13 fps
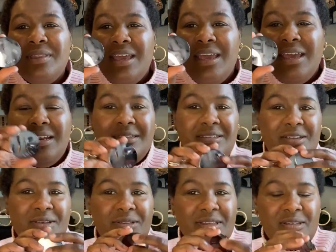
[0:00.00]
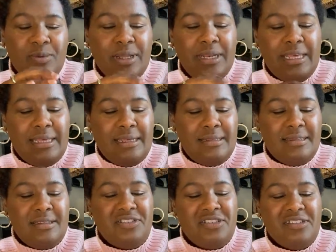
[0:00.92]
And so this one is
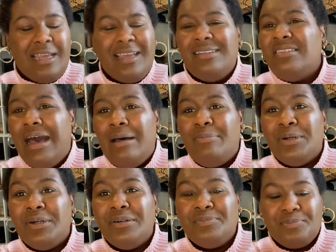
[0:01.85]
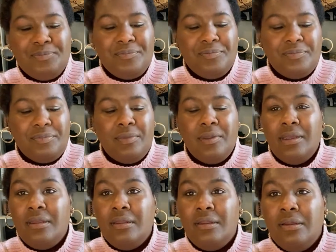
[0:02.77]
just like a topper.
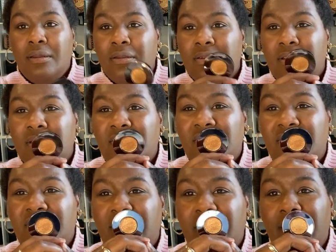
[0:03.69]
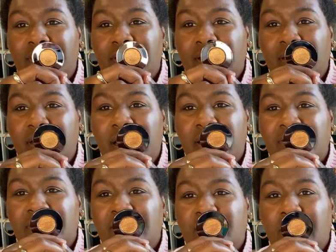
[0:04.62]
So this is just going to give us a little
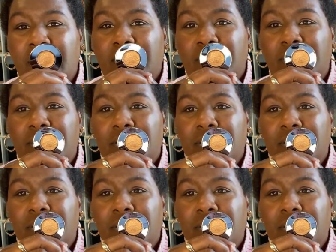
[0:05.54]
extra sparkle.